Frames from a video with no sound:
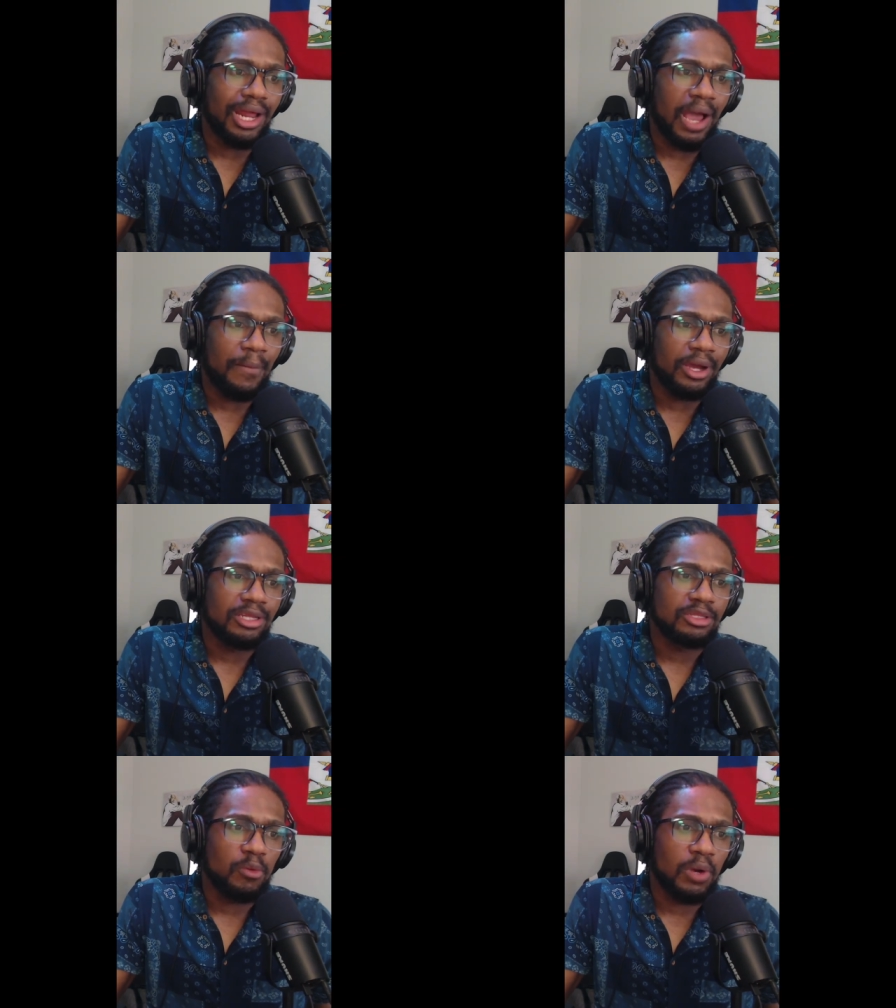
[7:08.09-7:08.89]
am I
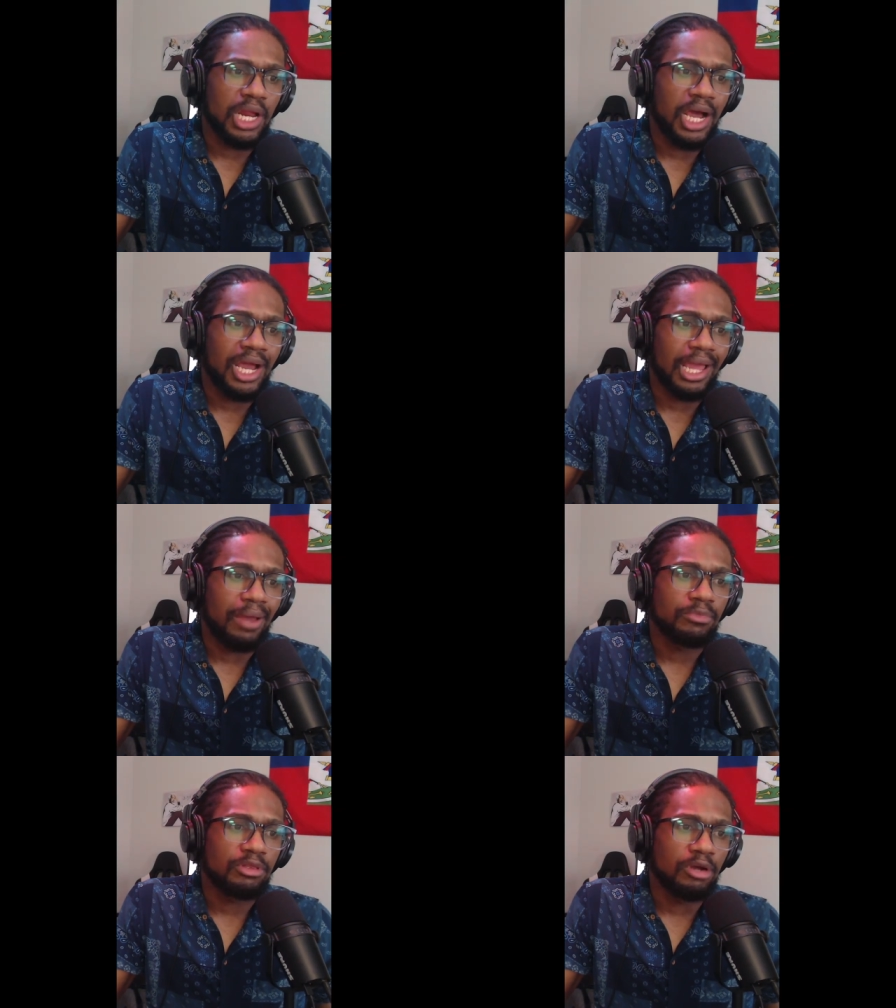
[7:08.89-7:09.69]
what I
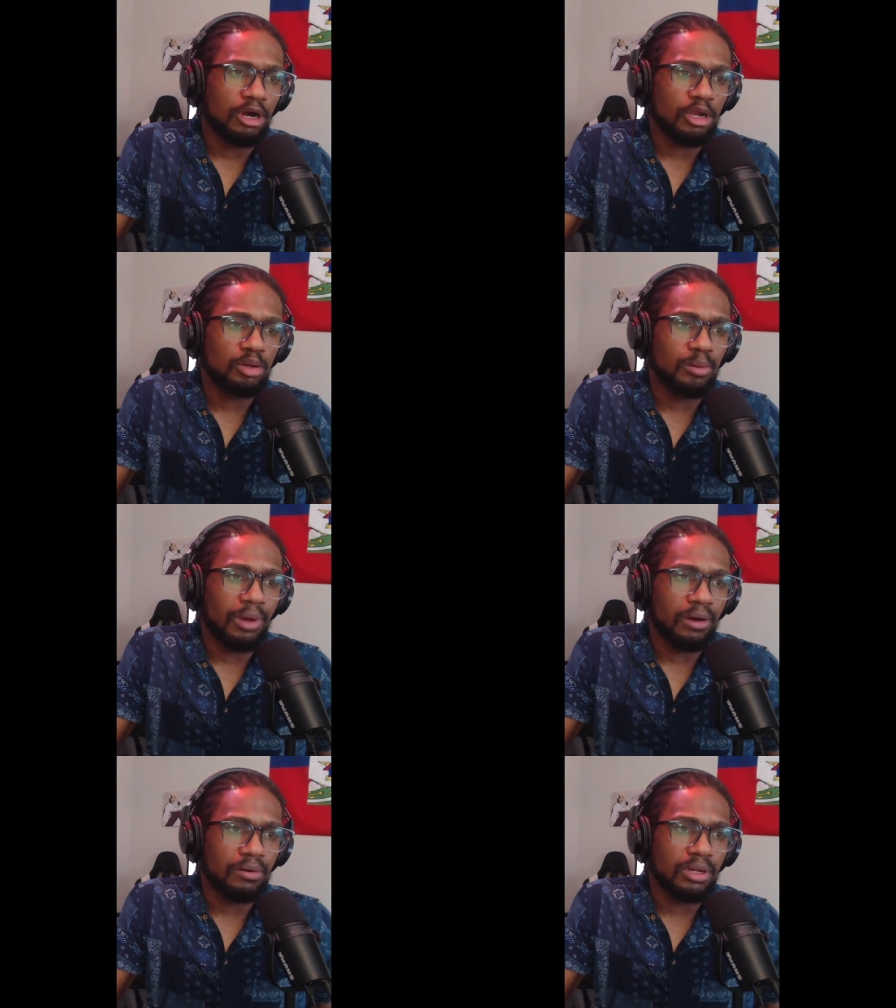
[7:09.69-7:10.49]
am talking about.